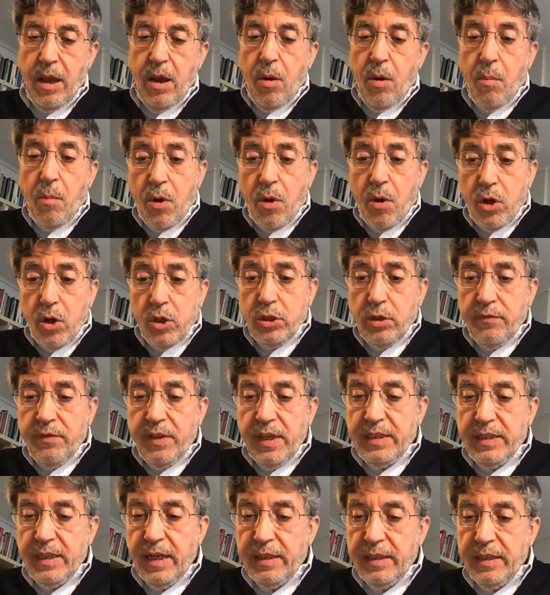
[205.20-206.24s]
Most of
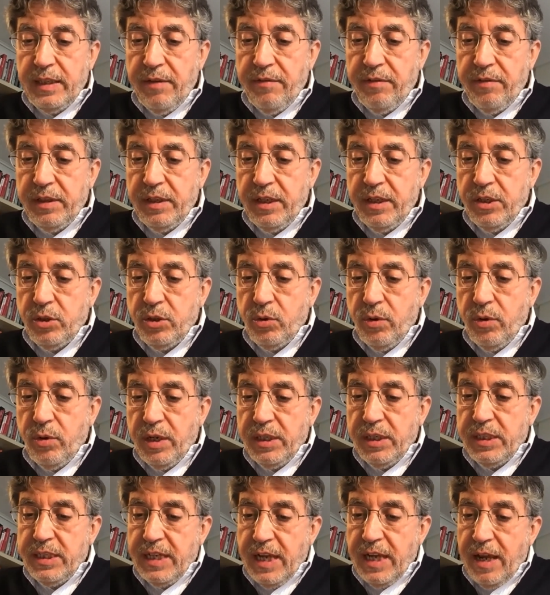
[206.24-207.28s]
these activities were
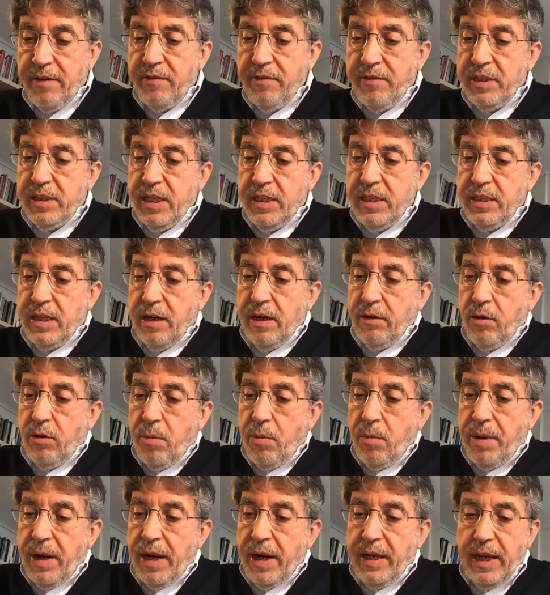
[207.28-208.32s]
services and
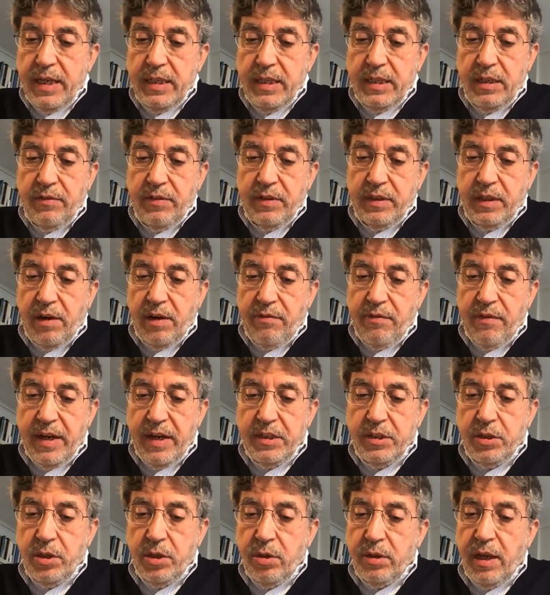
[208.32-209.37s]
comprehensive
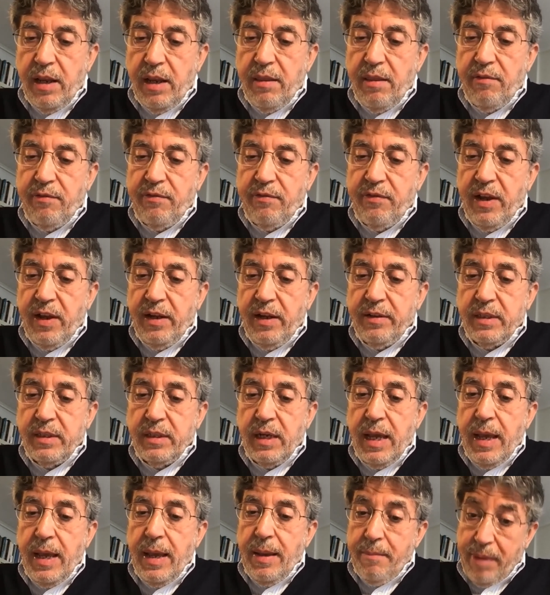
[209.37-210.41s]
interventions in the fields,
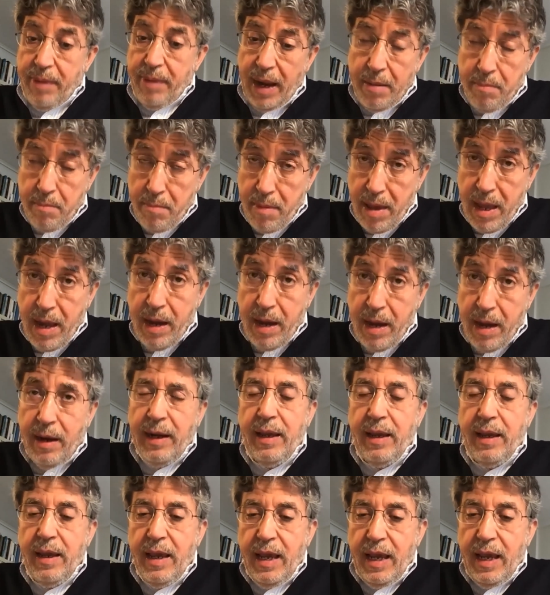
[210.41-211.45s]

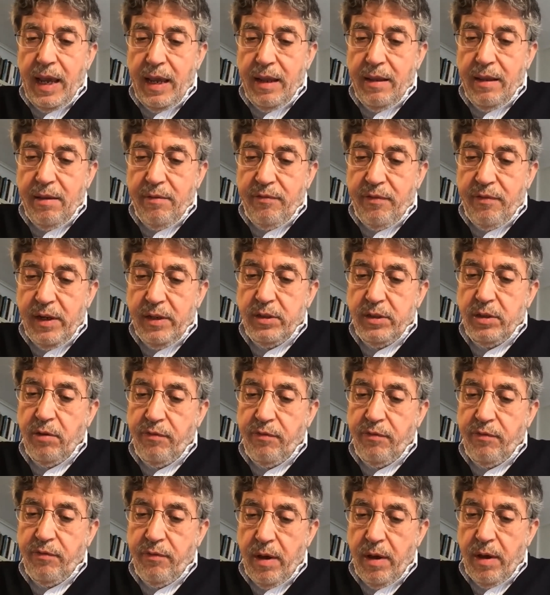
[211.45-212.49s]
primarily in the fields
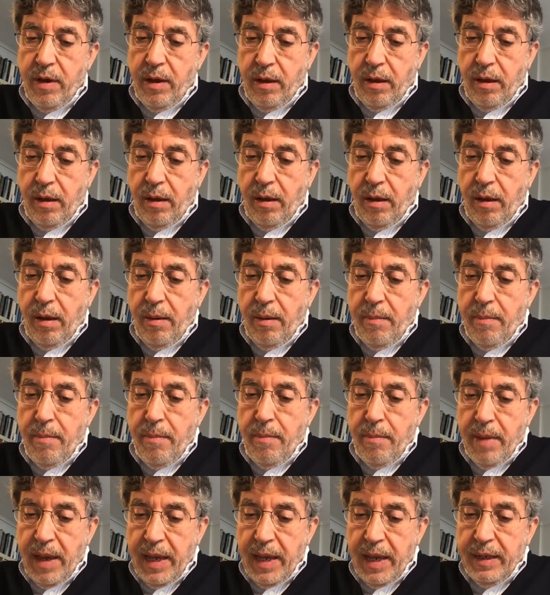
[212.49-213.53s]
of
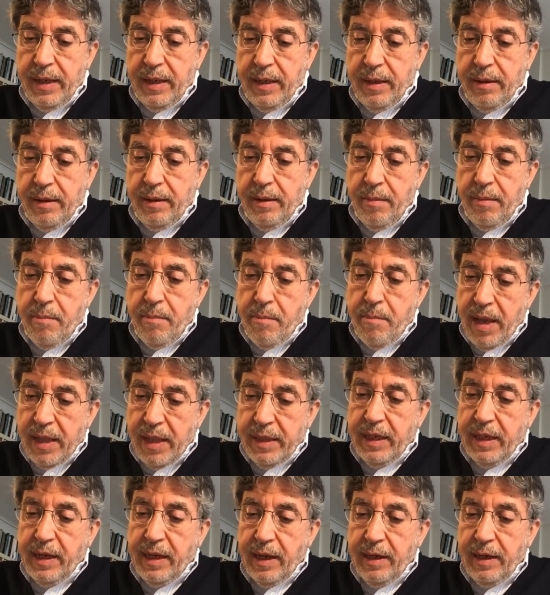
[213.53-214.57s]

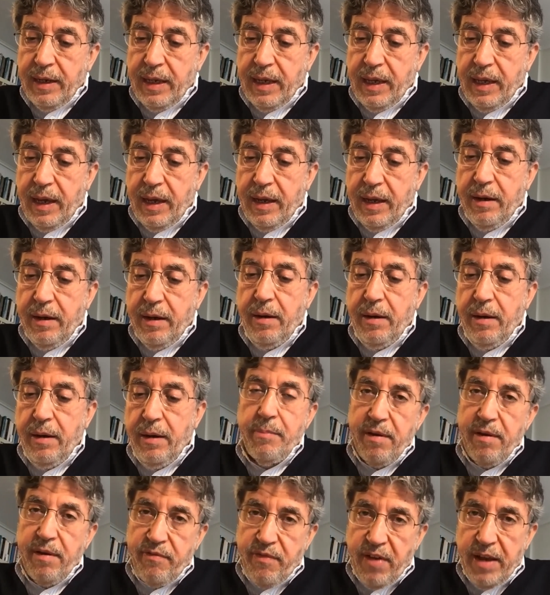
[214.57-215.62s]
medical care,
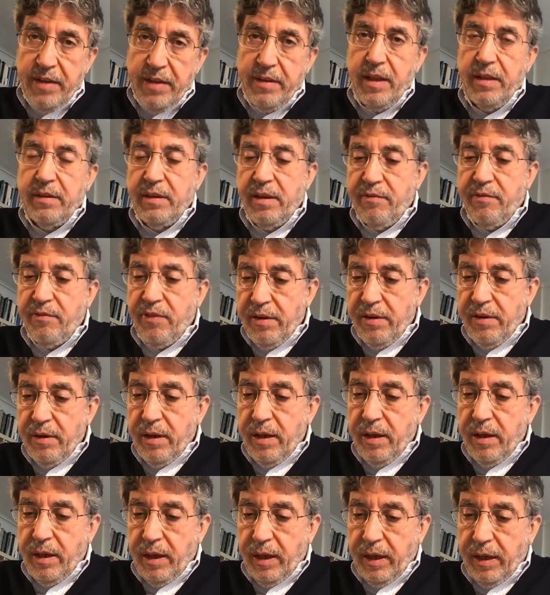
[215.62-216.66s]
preventative
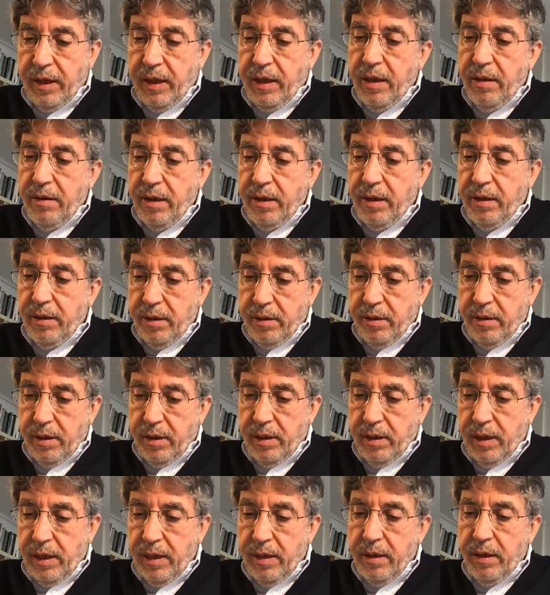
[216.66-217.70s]

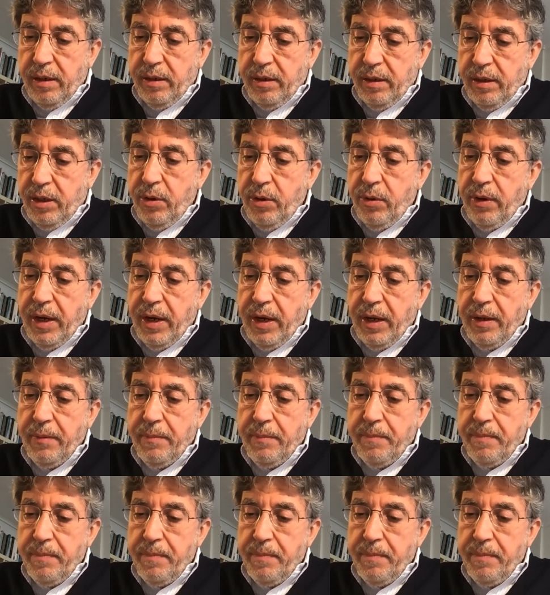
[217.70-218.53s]
and curing.